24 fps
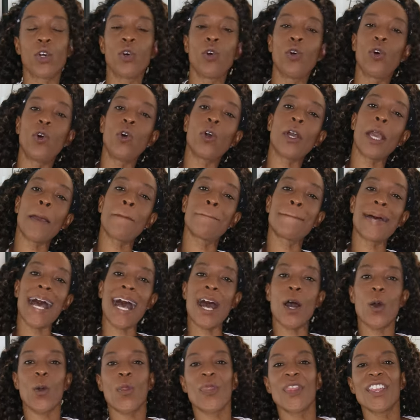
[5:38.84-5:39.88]
talk
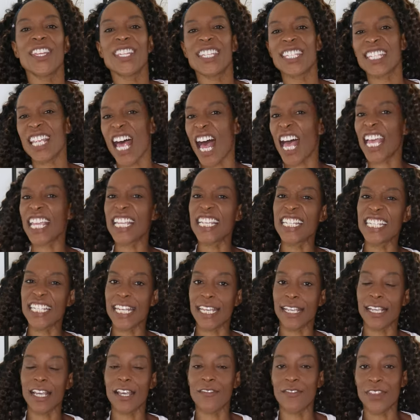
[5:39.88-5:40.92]
about the
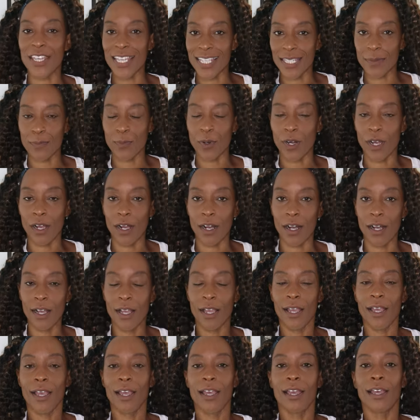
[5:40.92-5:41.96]
sizing of this bra.
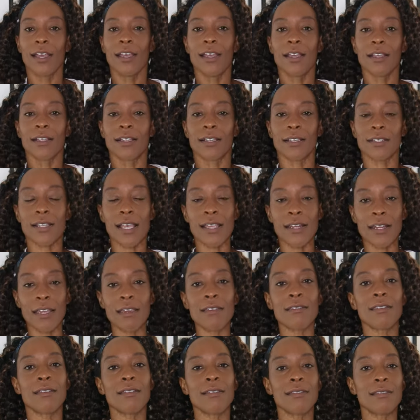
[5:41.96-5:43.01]
Because I
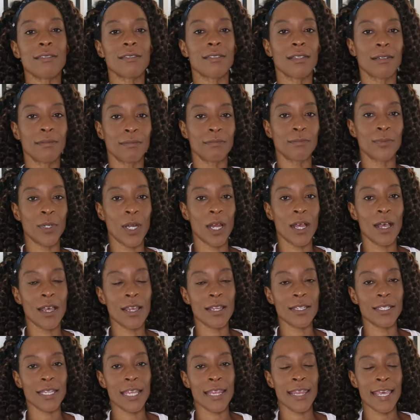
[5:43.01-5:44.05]
know that some
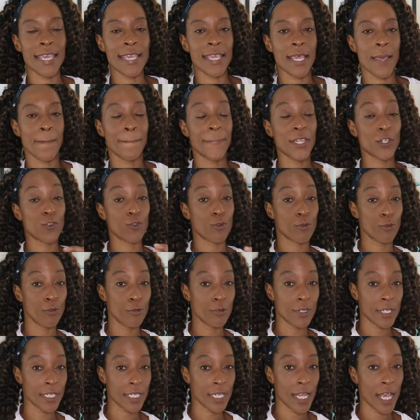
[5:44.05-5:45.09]
bras, they can be
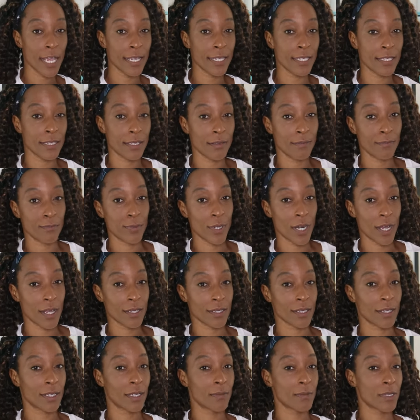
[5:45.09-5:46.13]
true to size, some
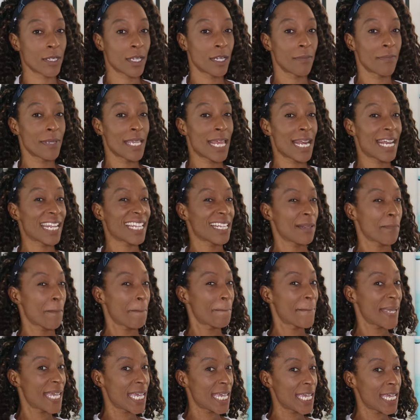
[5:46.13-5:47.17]
bras, the cups can be a little
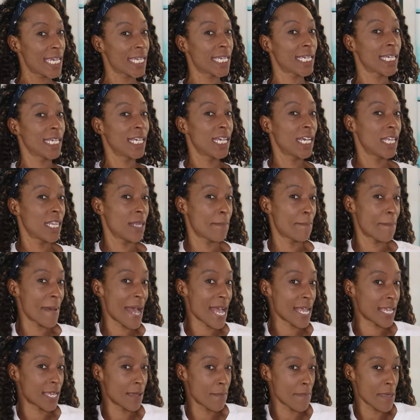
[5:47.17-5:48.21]
big, the
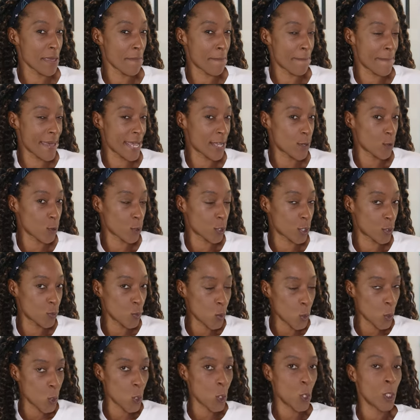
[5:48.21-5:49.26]
band can be big or
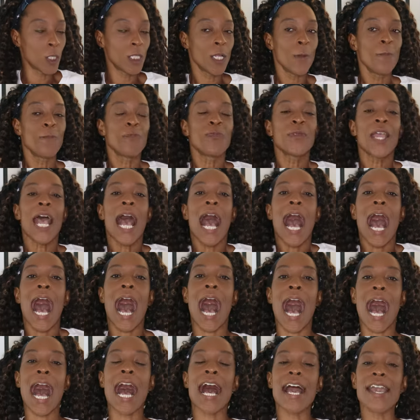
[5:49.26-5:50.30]
small.
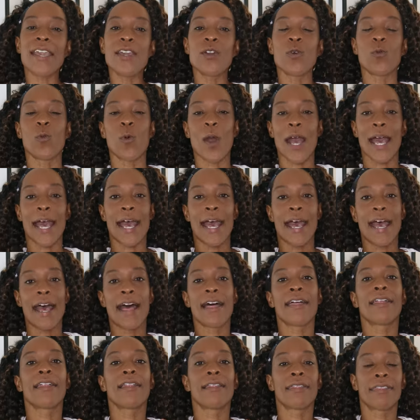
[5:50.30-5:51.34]
I
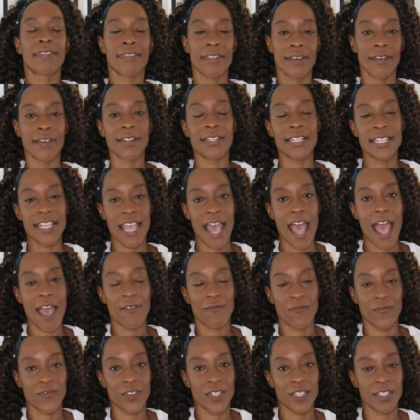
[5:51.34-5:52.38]
wear
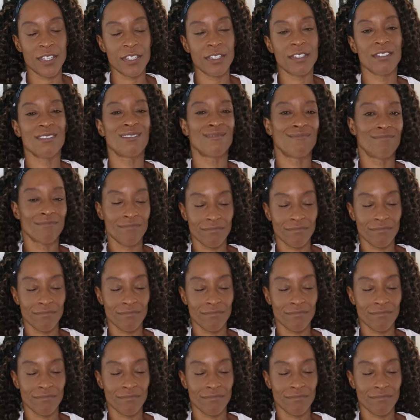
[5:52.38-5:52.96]
30Fs